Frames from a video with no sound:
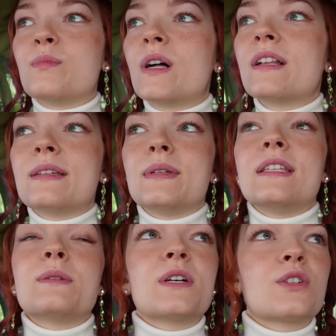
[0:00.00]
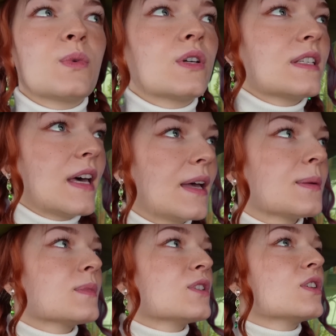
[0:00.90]
well, it needs much more
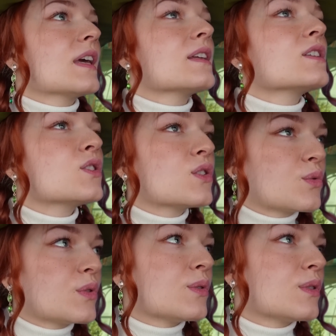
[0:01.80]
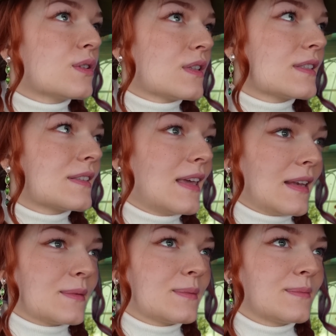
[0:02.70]
time to get through to the skin,
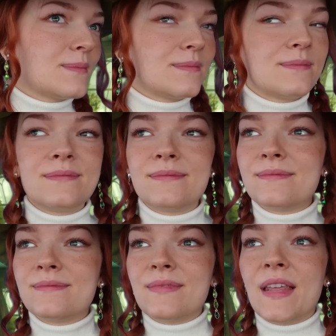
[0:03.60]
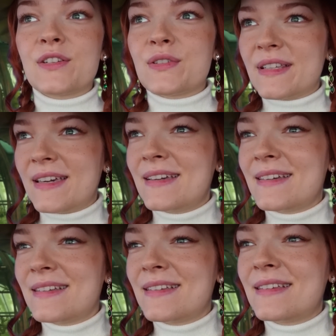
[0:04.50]
naturally.
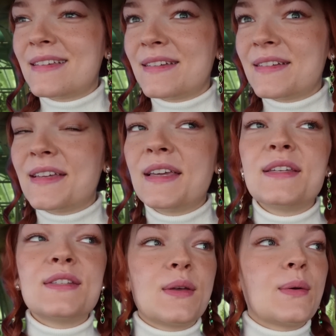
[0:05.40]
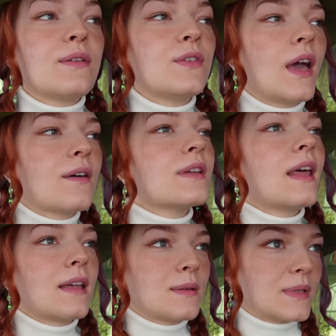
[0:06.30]
So if you have an
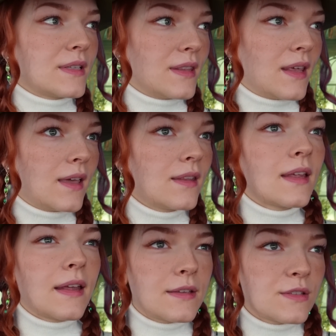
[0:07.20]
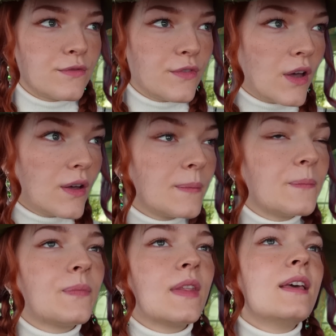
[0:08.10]
animal in there that has fur,
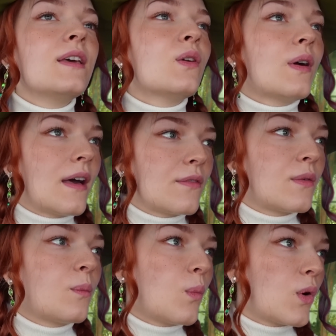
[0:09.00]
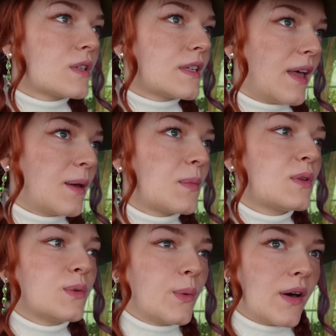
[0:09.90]
you have more time
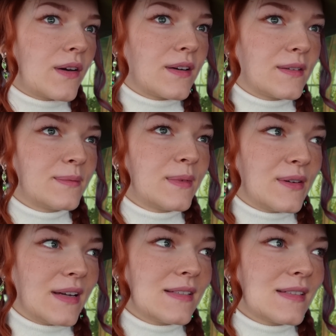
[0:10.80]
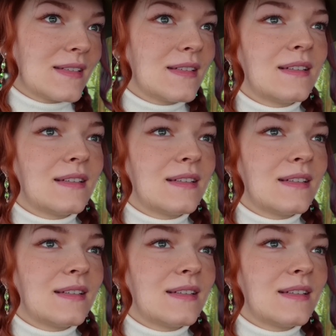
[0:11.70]
to work, alright?